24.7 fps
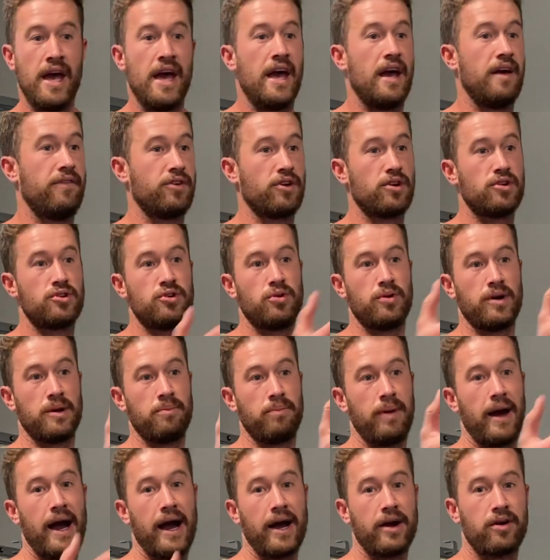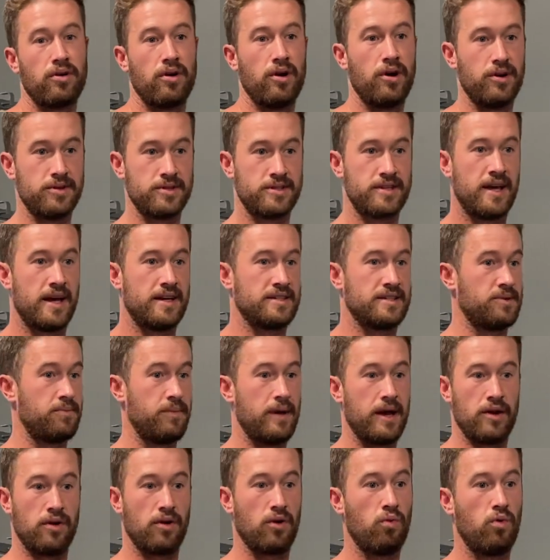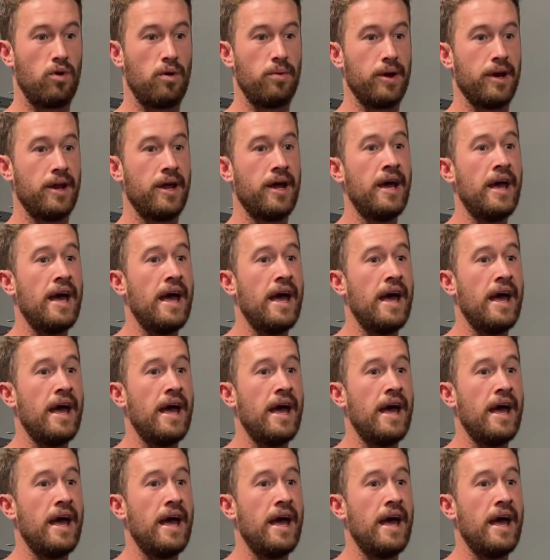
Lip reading: If you're doing back rows as a man or a woman